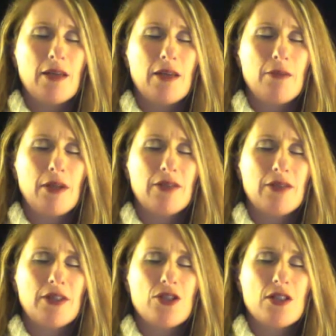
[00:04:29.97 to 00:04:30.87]

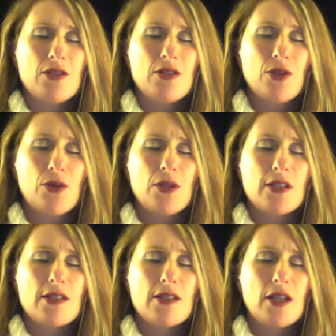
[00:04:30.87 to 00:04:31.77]
beloved, just
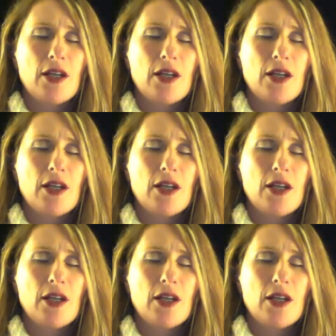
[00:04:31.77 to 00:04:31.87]
notice